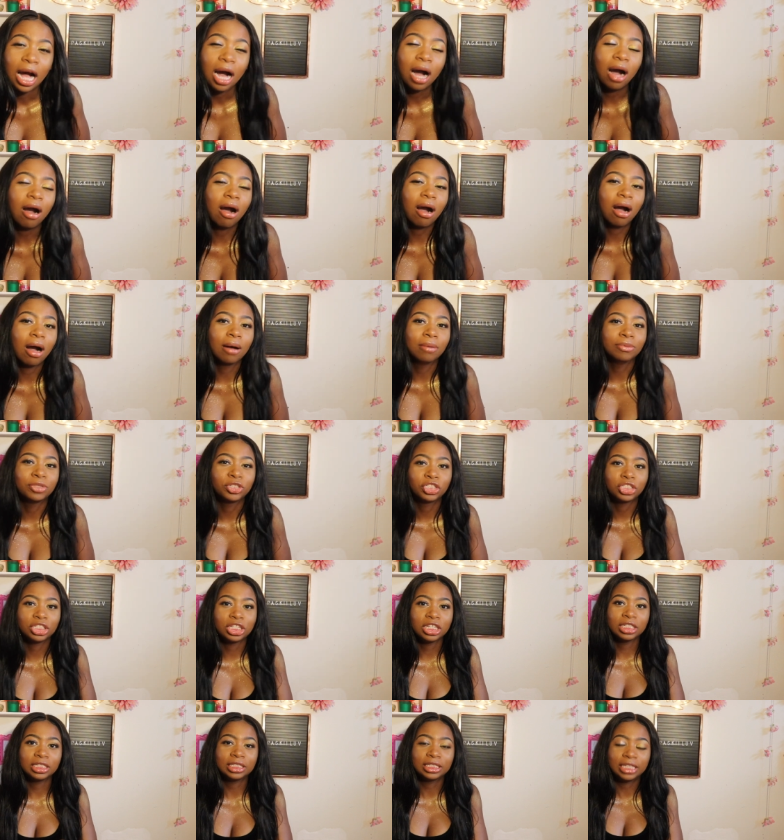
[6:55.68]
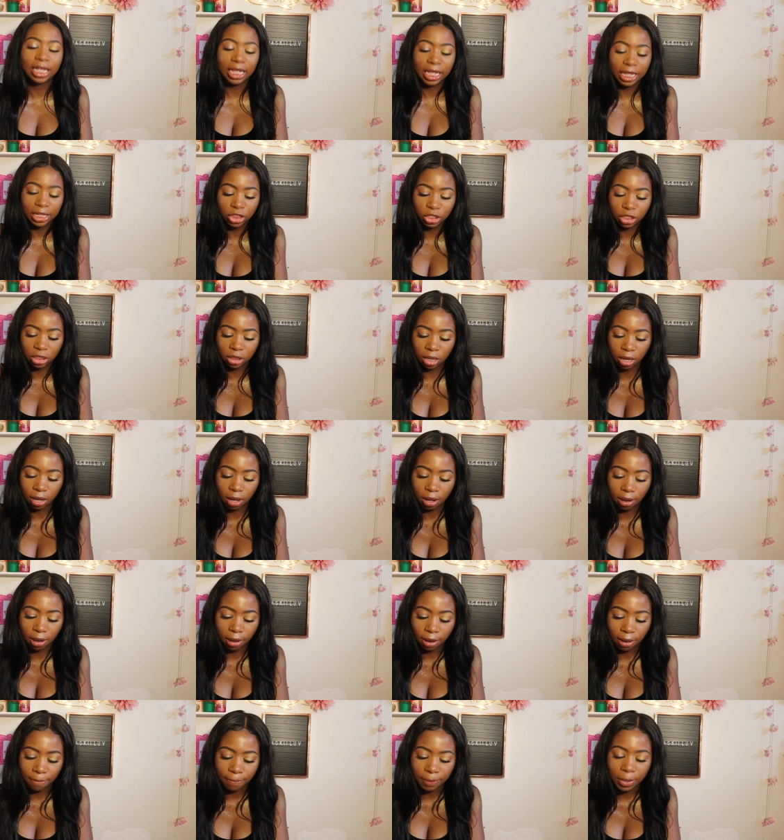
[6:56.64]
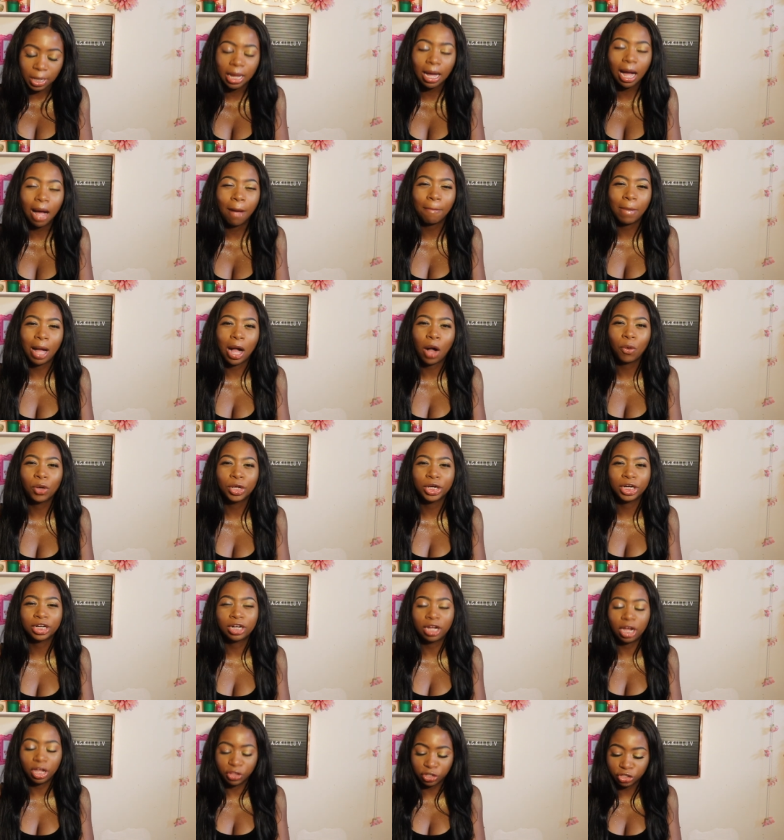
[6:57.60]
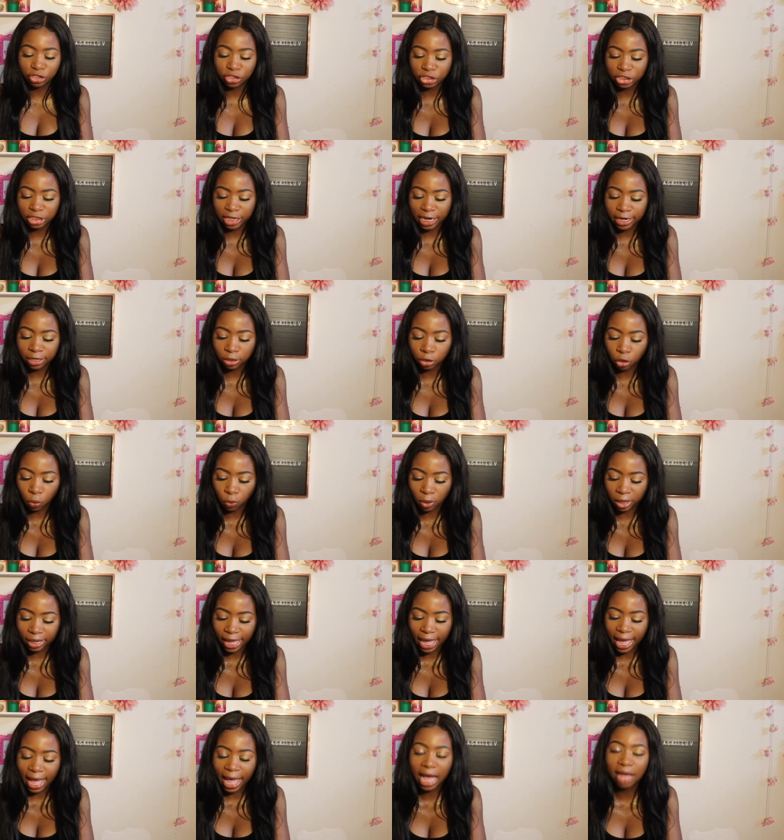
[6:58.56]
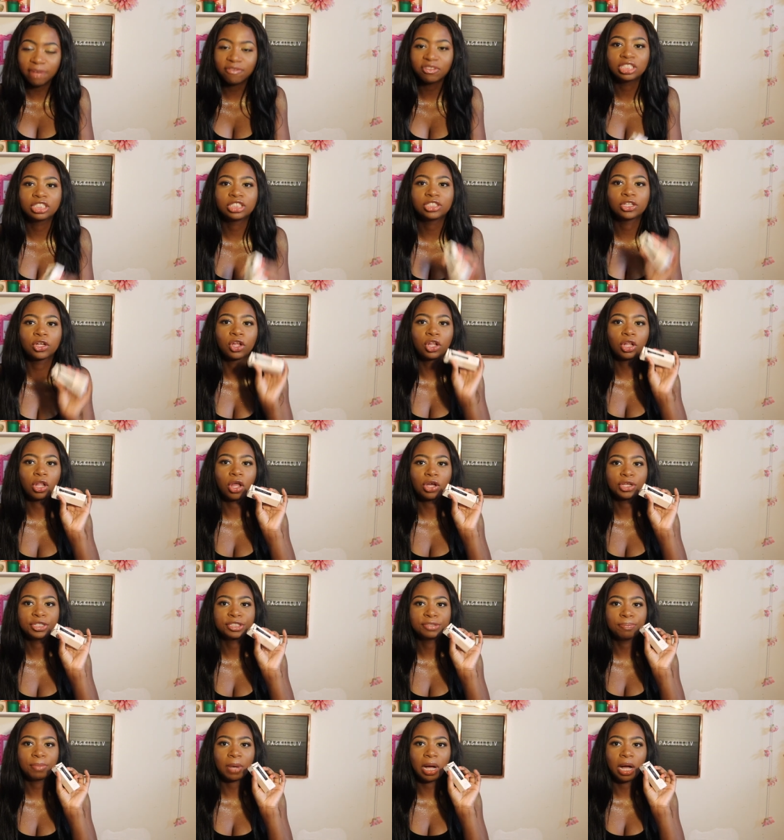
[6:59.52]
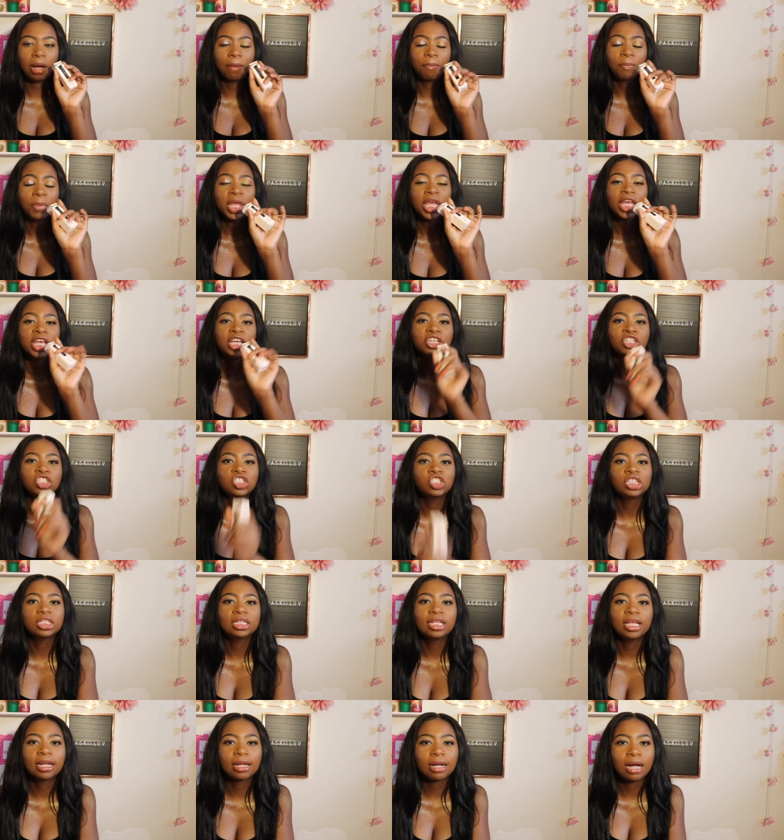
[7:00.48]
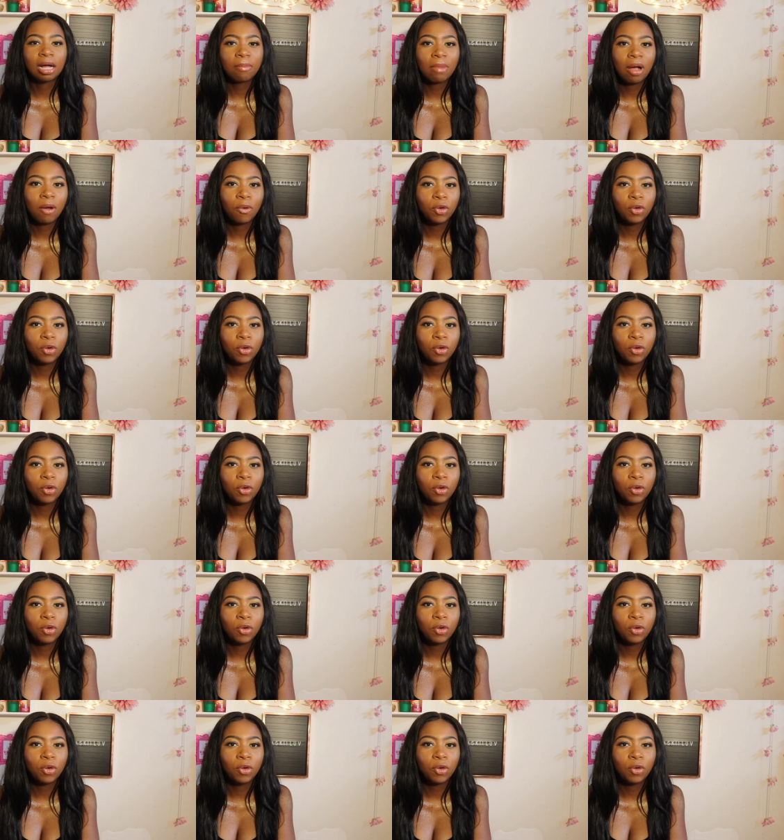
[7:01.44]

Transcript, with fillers: Um, she did um, come out with another shade. The one I have is the Gloss Bomb. She did come